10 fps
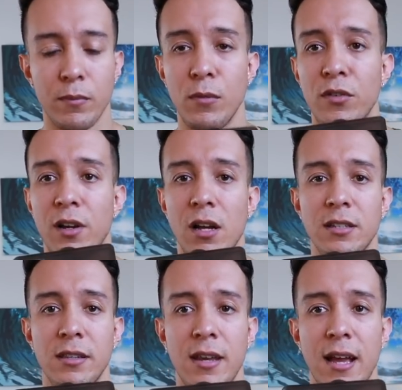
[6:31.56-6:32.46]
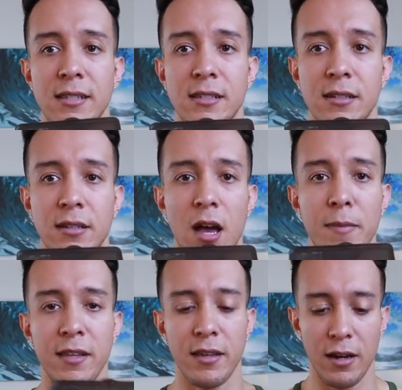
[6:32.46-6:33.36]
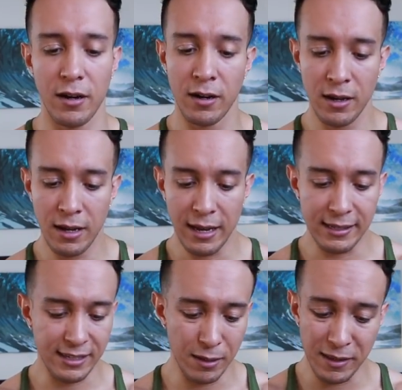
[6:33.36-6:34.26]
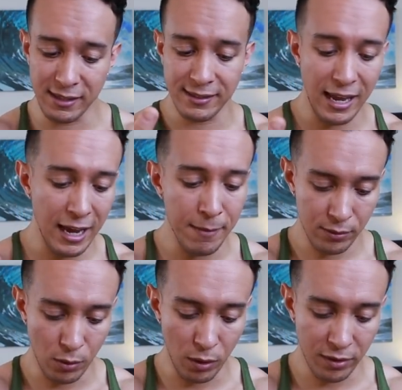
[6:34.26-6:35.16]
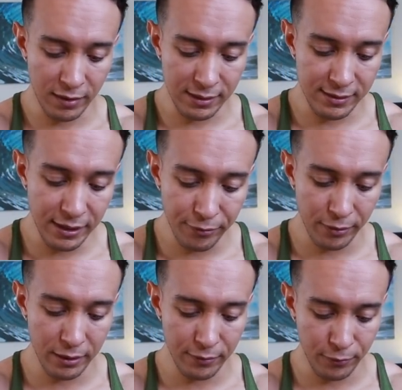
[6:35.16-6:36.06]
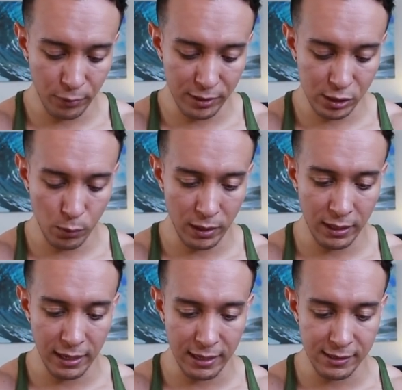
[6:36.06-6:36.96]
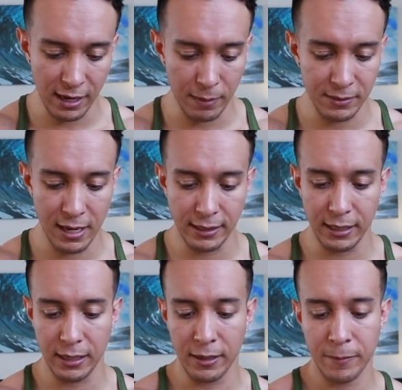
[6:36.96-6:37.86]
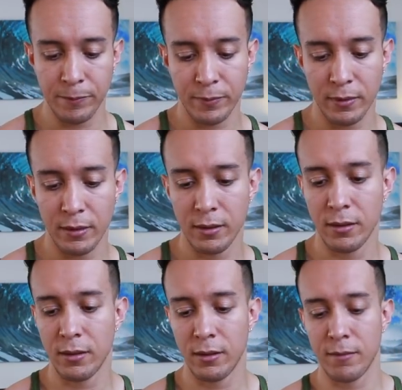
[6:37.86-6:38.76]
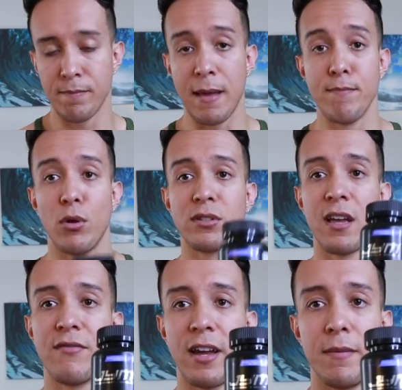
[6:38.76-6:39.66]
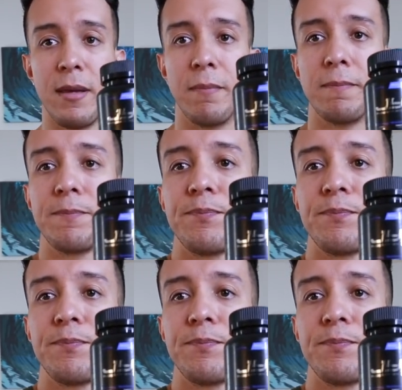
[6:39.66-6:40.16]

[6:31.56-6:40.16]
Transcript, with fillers: moving on to the next cubby there, it's gonna be the same. The only thing that's different for this one is I'm taking my multivitamin.